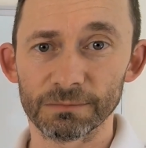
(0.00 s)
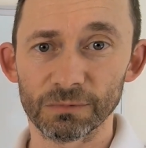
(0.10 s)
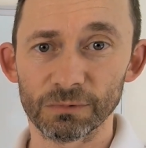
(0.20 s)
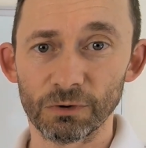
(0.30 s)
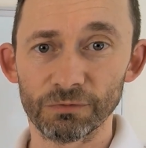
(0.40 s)

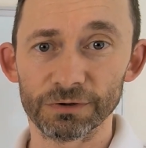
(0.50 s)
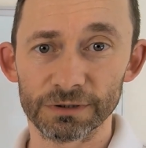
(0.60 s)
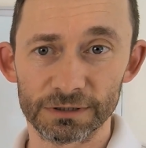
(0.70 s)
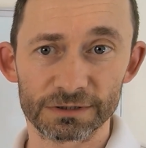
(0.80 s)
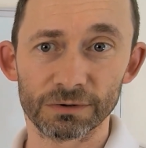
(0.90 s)
often
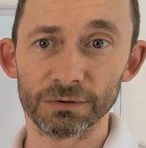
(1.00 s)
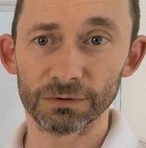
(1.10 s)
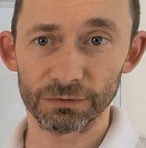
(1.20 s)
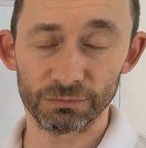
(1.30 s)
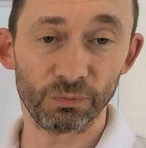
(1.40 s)
installed
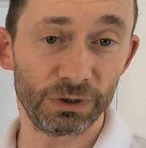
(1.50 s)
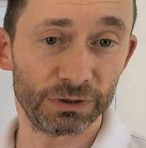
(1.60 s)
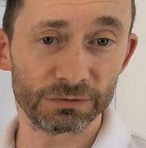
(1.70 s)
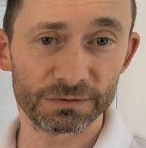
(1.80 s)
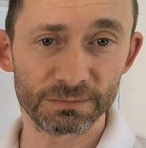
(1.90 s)
on
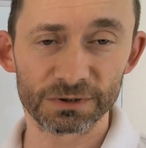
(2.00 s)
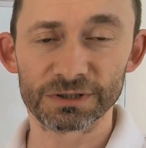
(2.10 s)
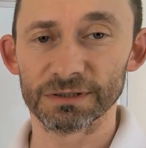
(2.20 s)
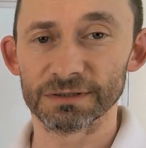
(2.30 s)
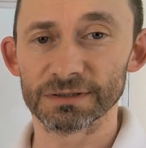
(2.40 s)
Windows
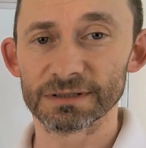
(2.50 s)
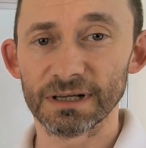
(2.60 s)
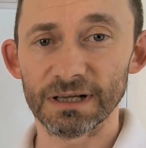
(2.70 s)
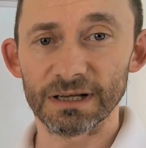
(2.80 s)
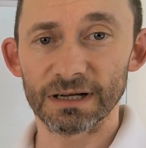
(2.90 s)
machines.
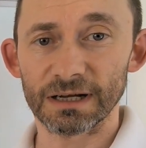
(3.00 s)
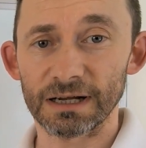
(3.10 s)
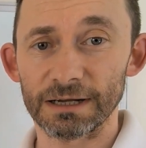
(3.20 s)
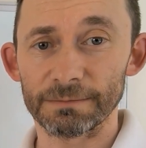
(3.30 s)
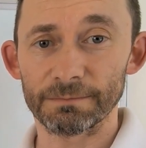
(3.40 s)

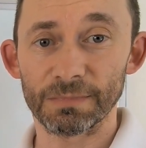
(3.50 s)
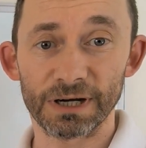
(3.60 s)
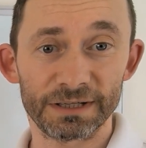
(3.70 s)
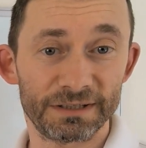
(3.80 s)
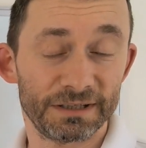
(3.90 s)

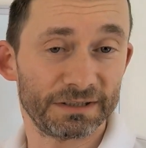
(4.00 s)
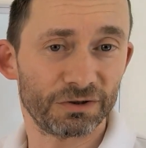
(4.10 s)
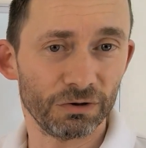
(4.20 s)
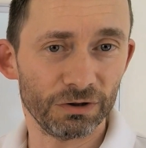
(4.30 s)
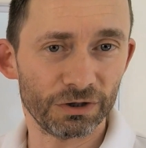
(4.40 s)
But as
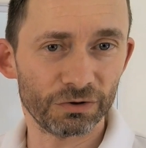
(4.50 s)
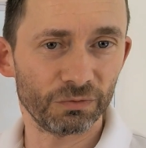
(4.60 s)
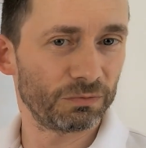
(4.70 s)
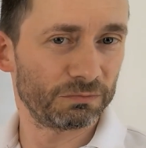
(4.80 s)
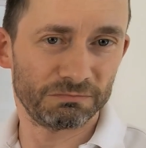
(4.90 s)
you all
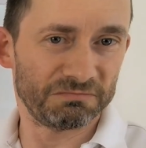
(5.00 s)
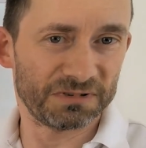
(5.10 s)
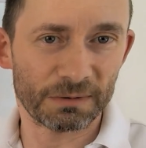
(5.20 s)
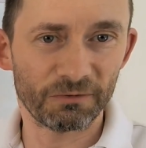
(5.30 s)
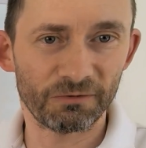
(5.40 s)
know,
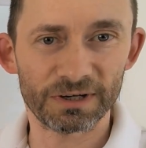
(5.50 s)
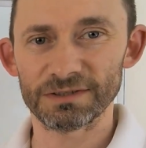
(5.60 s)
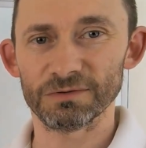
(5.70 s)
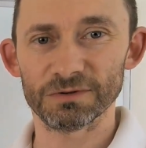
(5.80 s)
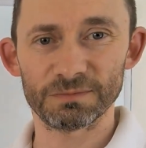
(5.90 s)
some of
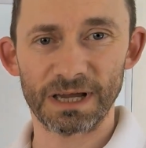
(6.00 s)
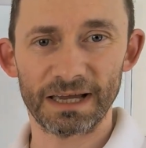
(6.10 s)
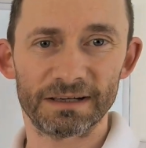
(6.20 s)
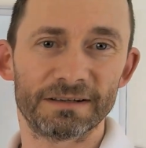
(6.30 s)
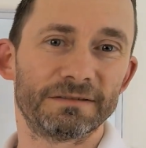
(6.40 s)
us use
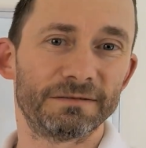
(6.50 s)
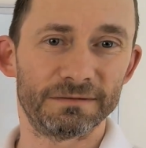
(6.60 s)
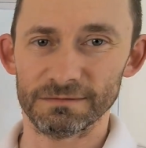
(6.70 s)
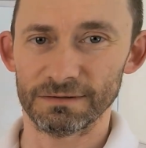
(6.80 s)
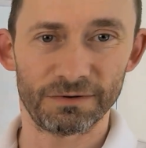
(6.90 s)
Mac.
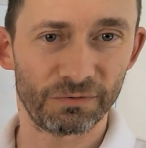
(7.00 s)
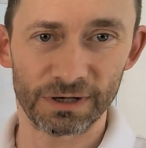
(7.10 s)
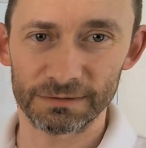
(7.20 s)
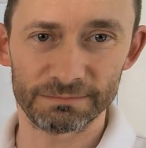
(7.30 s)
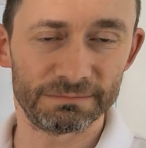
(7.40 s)
There
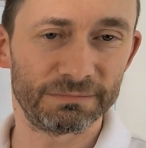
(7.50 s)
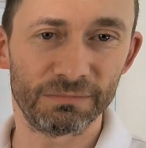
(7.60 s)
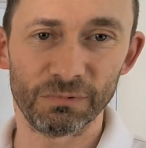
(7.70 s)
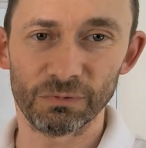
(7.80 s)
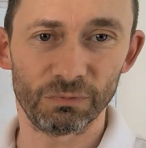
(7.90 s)
are
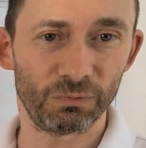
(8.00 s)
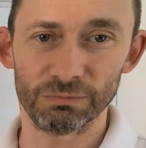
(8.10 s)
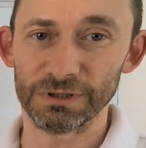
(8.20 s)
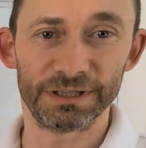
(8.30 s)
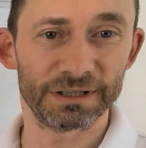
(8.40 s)

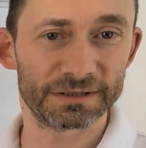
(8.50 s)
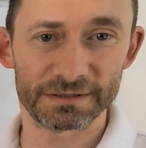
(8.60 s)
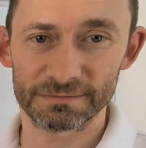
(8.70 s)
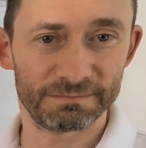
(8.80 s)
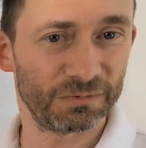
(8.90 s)

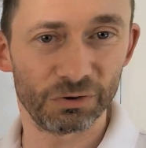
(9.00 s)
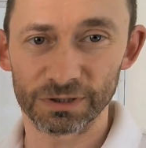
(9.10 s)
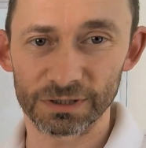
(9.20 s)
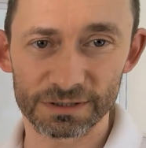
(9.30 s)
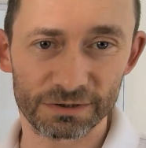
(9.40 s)
Linux,
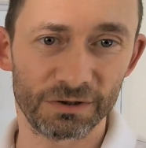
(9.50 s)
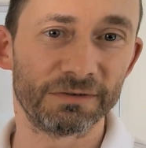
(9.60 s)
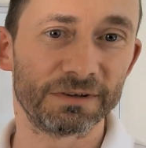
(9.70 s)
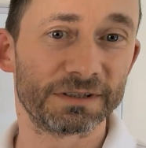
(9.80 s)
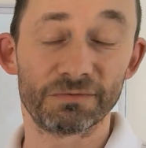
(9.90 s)
Unix
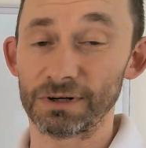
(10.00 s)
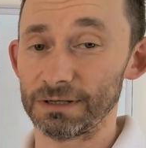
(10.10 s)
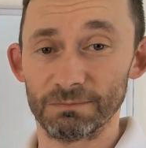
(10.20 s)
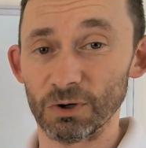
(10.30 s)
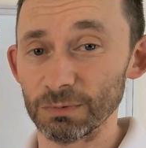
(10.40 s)
servers, there
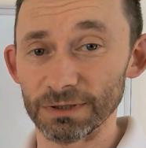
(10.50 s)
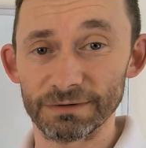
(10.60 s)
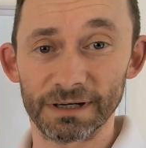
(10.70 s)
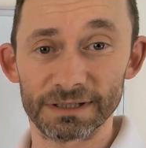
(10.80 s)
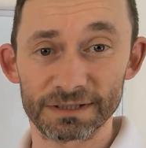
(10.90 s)
are mobile
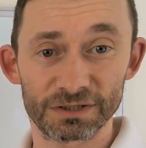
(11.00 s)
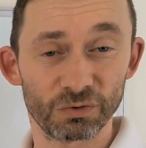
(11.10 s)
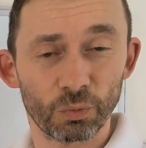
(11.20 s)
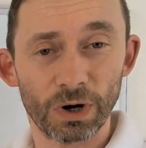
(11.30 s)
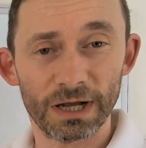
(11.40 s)
devices. So
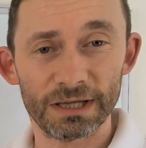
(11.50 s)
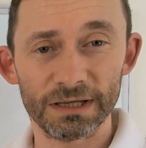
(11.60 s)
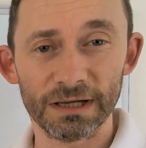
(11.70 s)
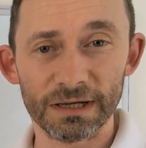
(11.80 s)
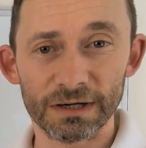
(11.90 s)

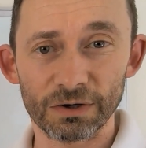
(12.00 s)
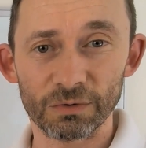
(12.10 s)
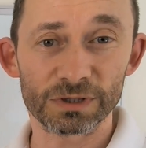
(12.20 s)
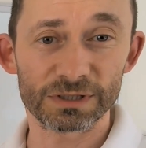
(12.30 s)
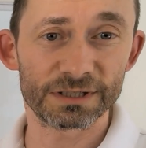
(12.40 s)
why
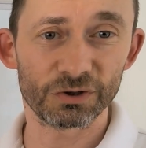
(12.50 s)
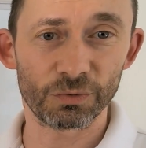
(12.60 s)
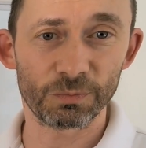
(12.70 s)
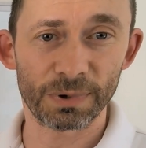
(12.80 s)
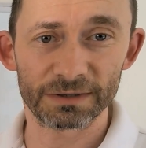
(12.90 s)
was it so
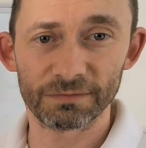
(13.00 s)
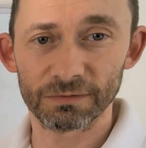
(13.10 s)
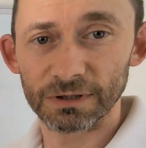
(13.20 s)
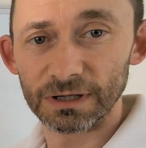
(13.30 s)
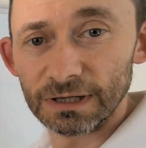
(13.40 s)

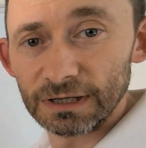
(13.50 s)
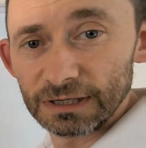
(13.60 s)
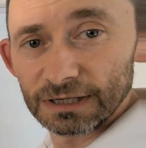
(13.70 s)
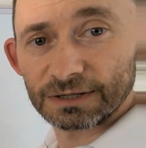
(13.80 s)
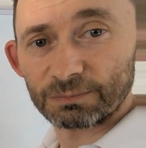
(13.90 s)
impactful?
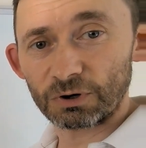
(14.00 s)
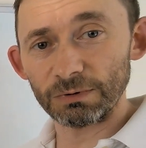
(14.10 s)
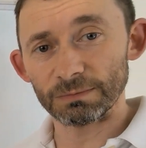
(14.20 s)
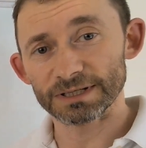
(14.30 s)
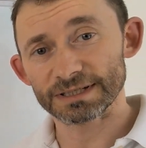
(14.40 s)
The
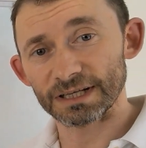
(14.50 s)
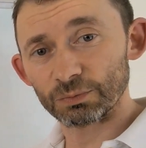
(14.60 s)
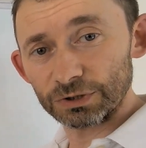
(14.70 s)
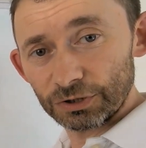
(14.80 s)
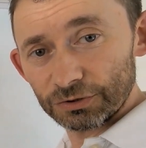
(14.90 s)
problem is that
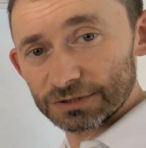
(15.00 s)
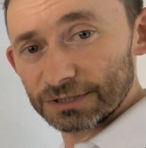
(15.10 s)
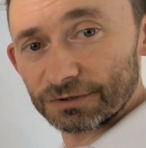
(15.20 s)
when you're using your